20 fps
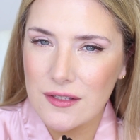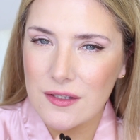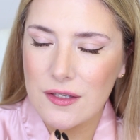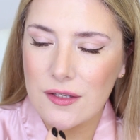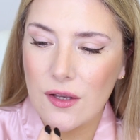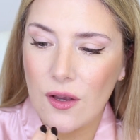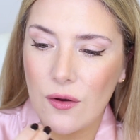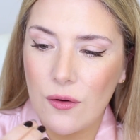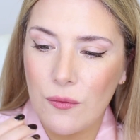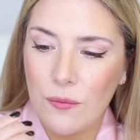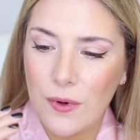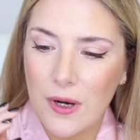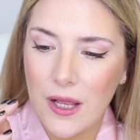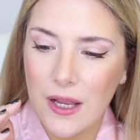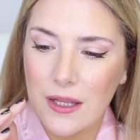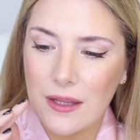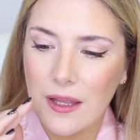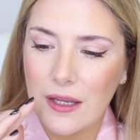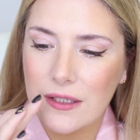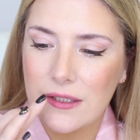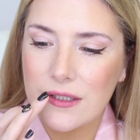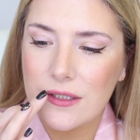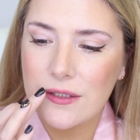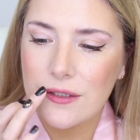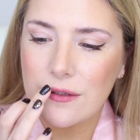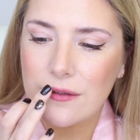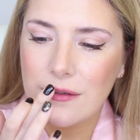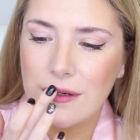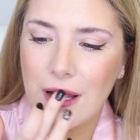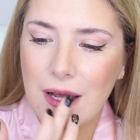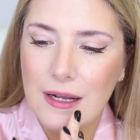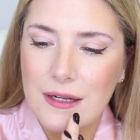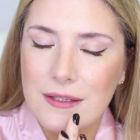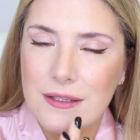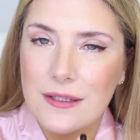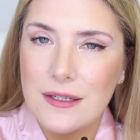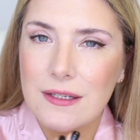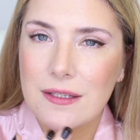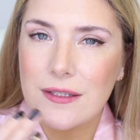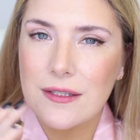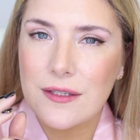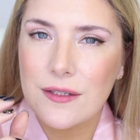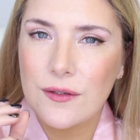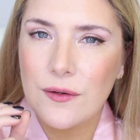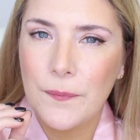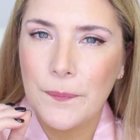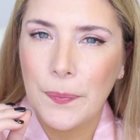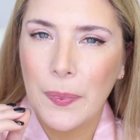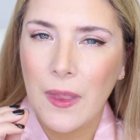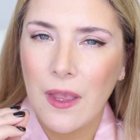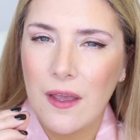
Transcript: So what I like to do next is to